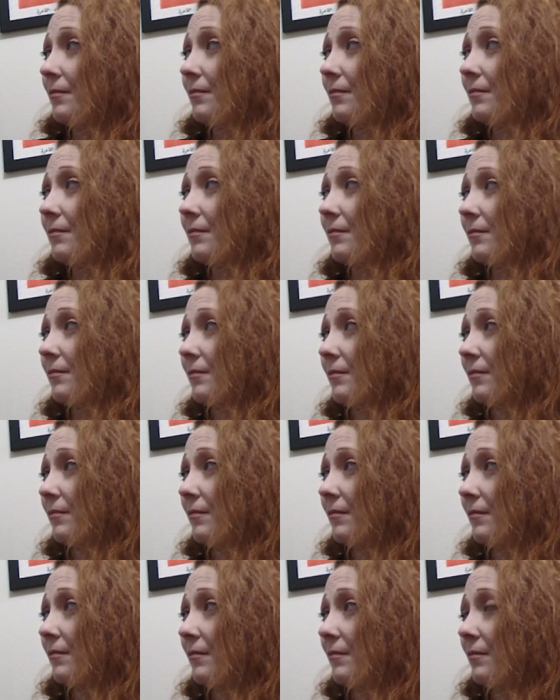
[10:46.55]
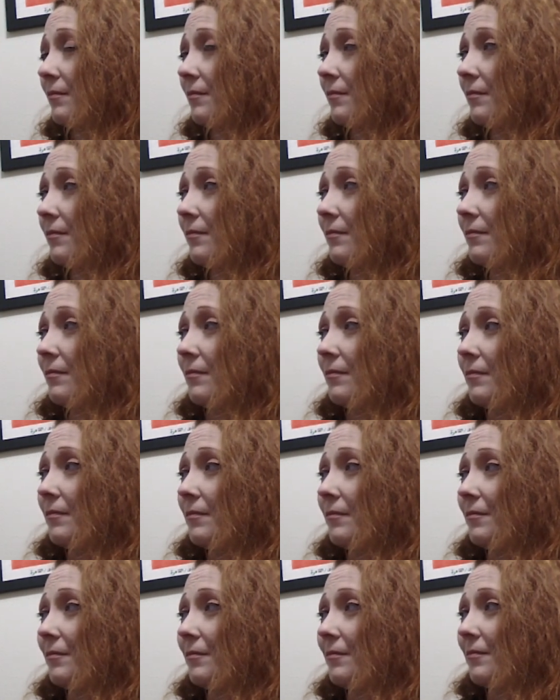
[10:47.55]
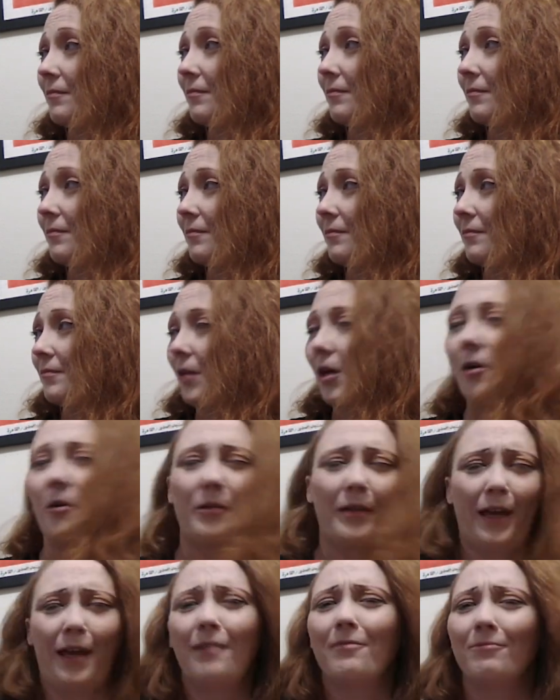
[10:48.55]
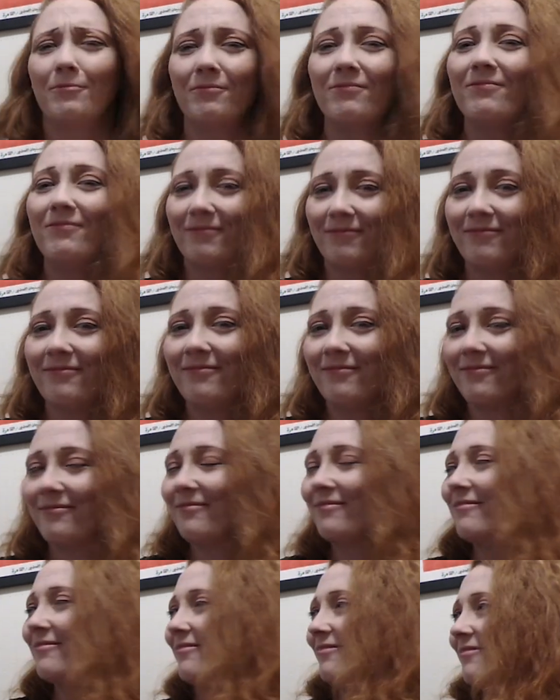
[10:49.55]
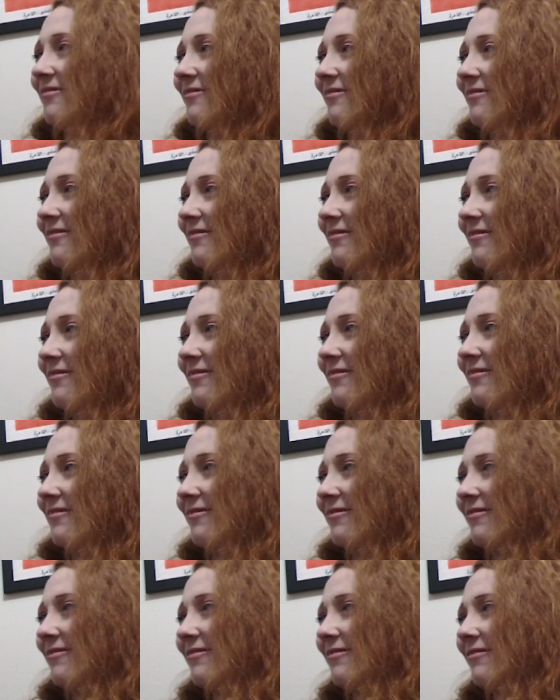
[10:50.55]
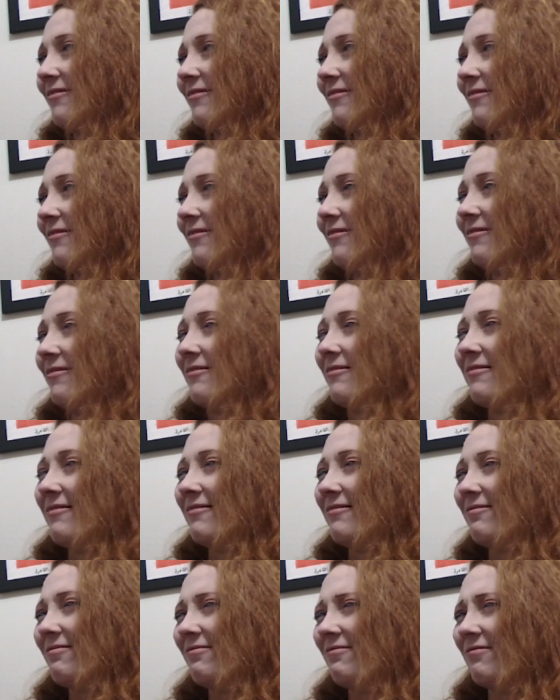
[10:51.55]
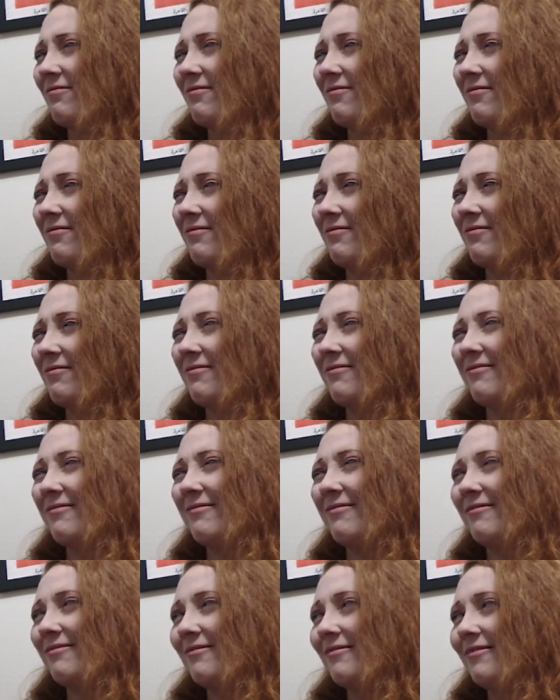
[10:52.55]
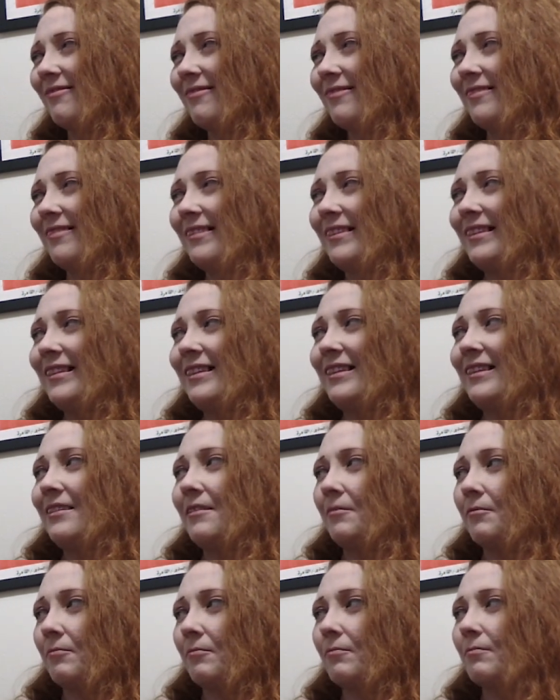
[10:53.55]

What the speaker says: (silent)